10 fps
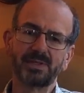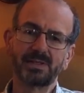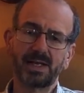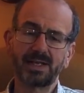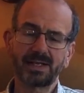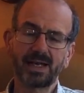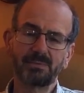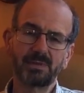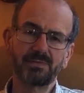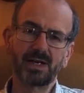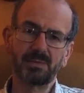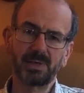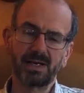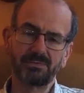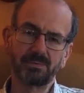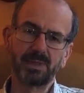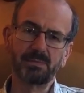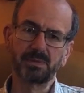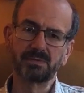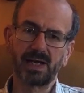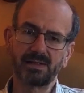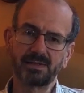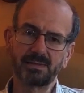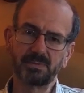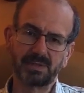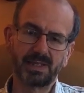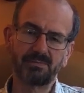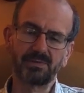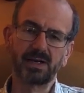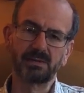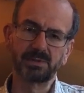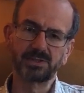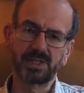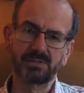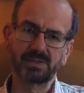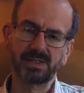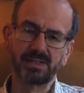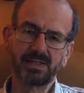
and it can be very bad for people around them and the environment generally.